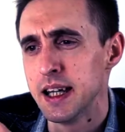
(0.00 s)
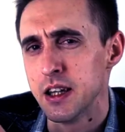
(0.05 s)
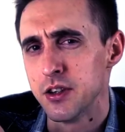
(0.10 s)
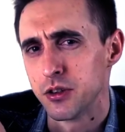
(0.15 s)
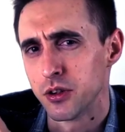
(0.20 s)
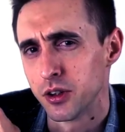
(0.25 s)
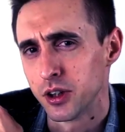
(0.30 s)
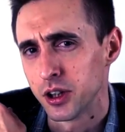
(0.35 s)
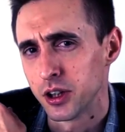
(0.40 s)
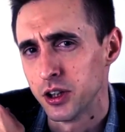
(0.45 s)
He's
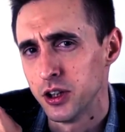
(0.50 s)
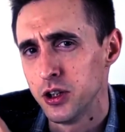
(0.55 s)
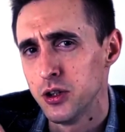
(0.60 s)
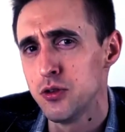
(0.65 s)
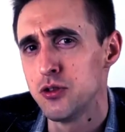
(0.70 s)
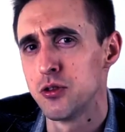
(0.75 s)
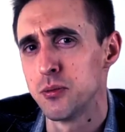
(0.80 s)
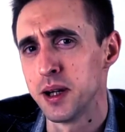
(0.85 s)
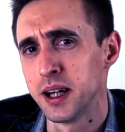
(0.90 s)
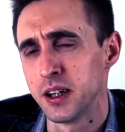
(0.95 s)
got a
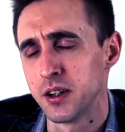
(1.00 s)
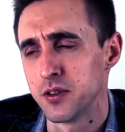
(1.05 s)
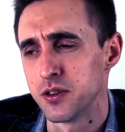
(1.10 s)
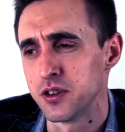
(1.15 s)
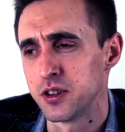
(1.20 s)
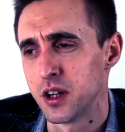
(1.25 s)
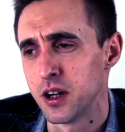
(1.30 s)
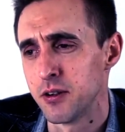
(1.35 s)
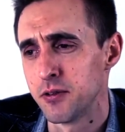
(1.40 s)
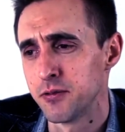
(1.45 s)
huge amount of
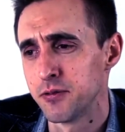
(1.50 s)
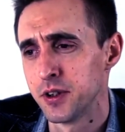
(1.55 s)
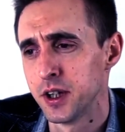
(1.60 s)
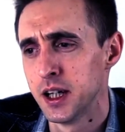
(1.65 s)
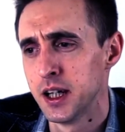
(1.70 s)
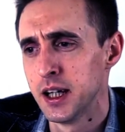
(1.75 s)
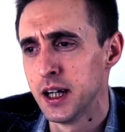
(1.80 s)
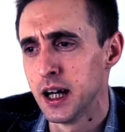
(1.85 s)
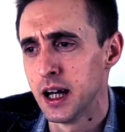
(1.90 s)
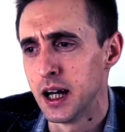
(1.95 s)
stuff,
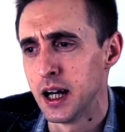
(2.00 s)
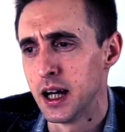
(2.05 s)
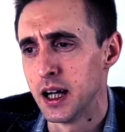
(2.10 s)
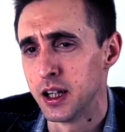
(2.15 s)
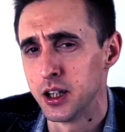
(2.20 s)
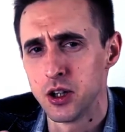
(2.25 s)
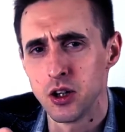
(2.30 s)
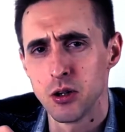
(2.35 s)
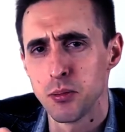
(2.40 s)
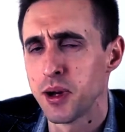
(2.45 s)
a
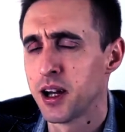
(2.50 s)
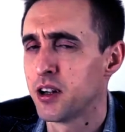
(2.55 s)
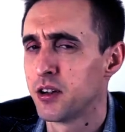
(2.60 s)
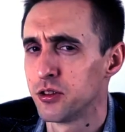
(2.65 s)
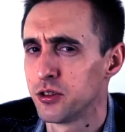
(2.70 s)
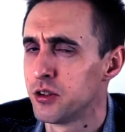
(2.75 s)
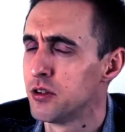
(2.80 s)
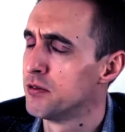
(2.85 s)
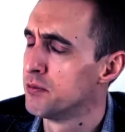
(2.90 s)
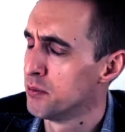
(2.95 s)
huge
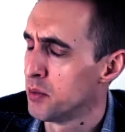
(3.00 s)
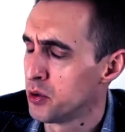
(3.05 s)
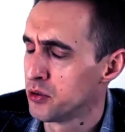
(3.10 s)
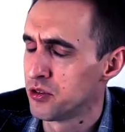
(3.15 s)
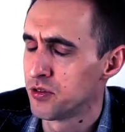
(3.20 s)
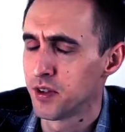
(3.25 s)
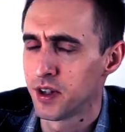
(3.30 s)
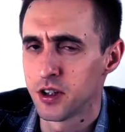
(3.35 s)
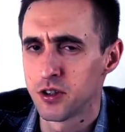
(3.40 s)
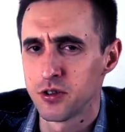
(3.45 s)
amount of
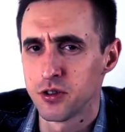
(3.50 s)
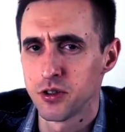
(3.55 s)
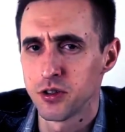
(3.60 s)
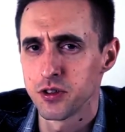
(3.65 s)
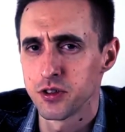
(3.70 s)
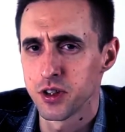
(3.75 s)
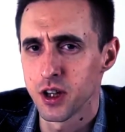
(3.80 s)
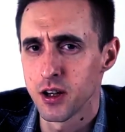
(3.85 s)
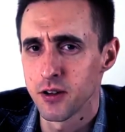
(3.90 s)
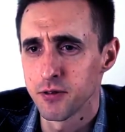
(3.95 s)
motivational
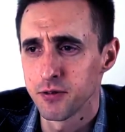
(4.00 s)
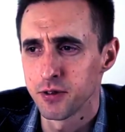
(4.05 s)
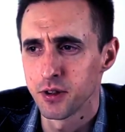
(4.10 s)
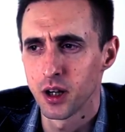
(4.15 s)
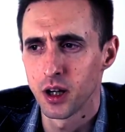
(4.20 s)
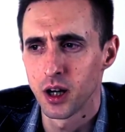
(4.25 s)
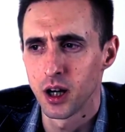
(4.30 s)
stuff.